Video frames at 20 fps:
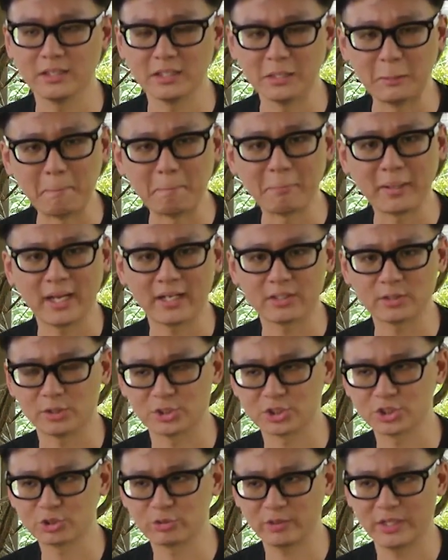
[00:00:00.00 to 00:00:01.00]
impact or
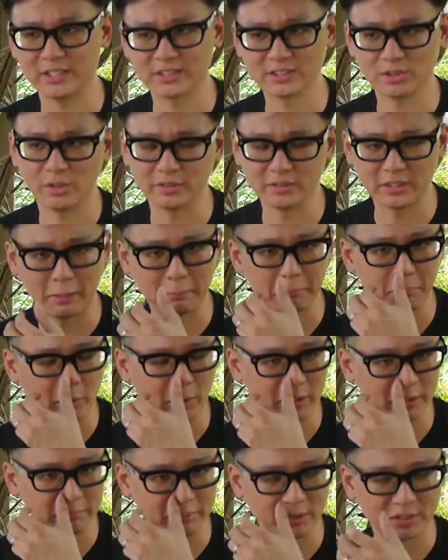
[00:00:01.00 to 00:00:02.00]
stress on that point,